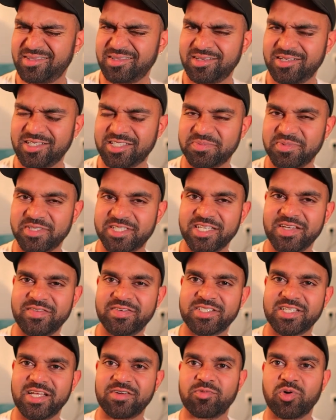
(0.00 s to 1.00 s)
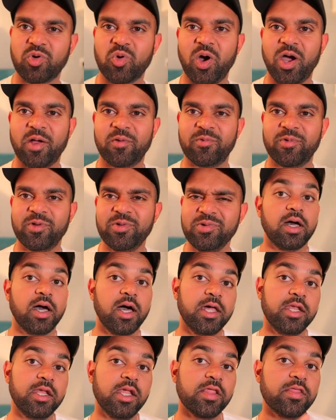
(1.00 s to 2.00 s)
customer service staff were quite rude.
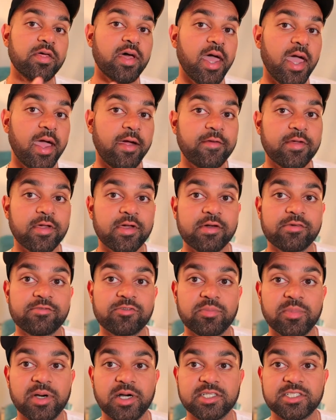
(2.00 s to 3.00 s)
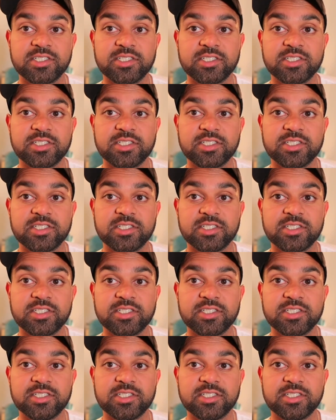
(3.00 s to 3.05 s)
Another area for my